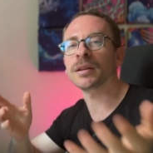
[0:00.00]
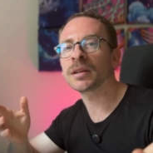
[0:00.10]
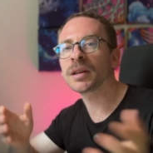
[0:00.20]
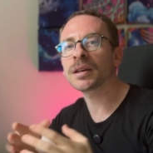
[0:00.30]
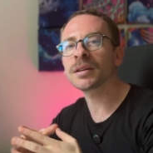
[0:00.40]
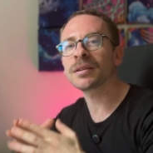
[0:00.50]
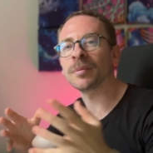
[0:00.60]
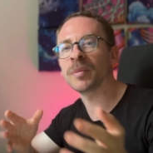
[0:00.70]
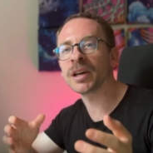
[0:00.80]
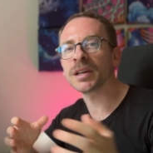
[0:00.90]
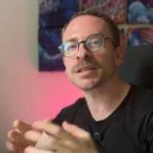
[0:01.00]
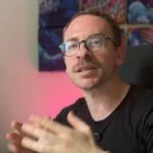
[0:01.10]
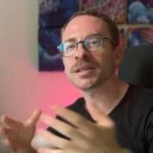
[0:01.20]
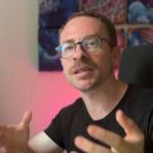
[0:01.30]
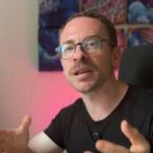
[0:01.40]
the kick, the bass,
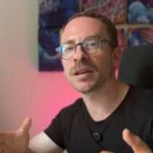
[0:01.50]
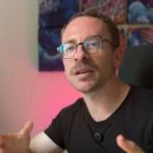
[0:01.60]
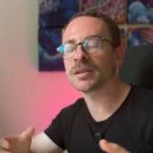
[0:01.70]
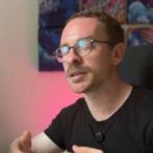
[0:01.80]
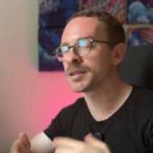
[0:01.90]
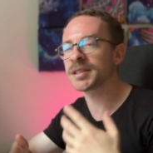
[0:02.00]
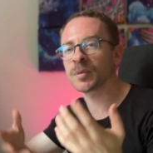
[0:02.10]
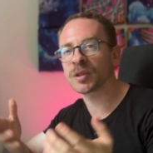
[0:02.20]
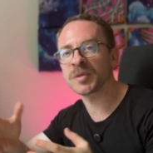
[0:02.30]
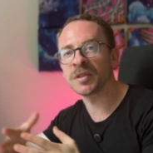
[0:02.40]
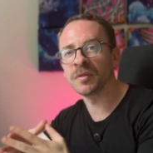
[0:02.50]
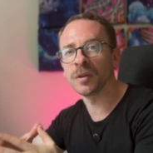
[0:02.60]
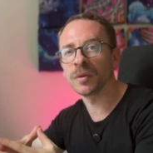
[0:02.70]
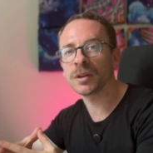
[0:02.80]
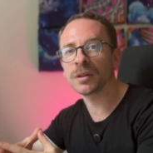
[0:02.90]
the snare, and sometimes the
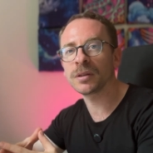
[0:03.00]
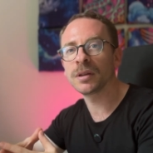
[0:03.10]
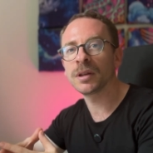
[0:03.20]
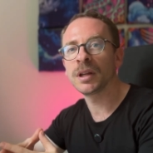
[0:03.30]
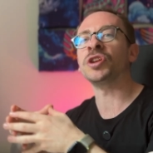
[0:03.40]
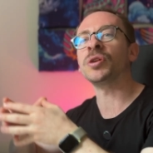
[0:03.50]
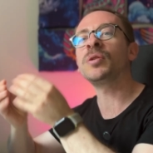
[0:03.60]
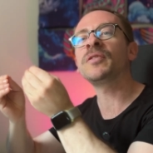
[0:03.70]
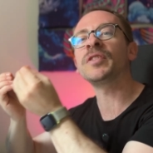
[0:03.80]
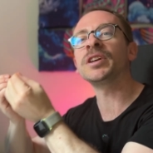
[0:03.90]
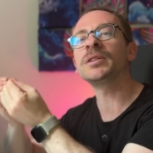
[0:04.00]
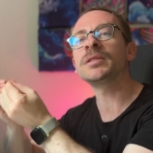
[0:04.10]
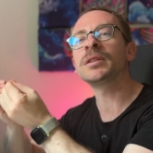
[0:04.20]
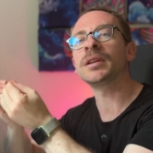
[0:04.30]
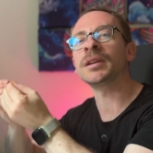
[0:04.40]
vocal. They all
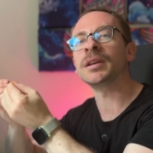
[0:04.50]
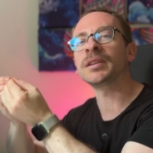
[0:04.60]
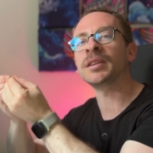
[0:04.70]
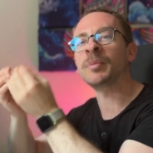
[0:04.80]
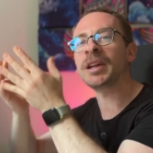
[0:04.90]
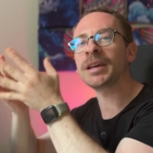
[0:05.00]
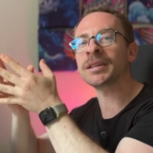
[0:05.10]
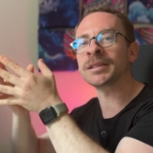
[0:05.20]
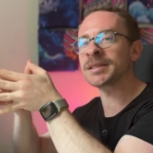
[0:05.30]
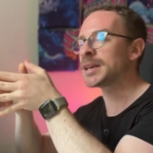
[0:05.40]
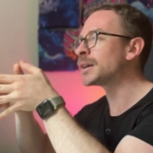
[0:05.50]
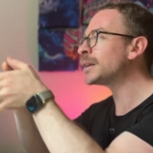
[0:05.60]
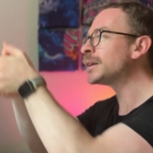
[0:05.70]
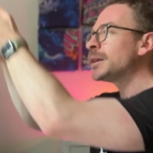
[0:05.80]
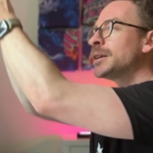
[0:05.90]
feel like they play
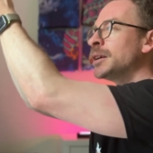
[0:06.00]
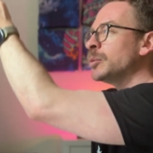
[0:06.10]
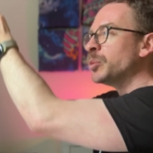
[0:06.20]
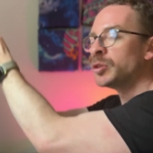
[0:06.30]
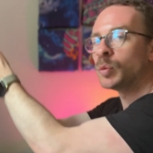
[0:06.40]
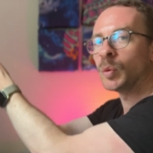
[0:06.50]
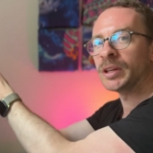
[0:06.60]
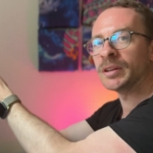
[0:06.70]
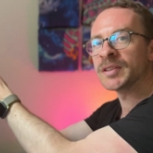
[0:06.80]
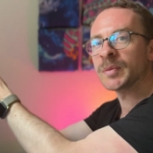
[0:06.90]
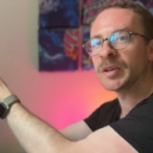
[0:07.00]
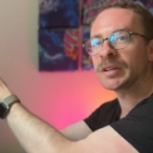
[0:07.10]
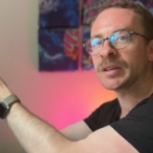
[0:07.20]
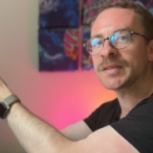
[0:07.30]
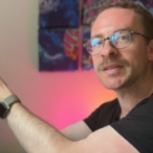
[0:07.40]
exactly in between the
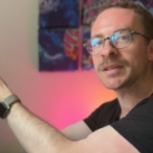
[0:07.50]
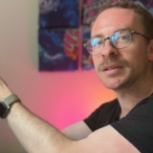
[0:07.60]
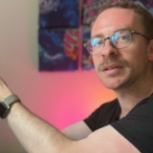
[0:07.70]
speakers.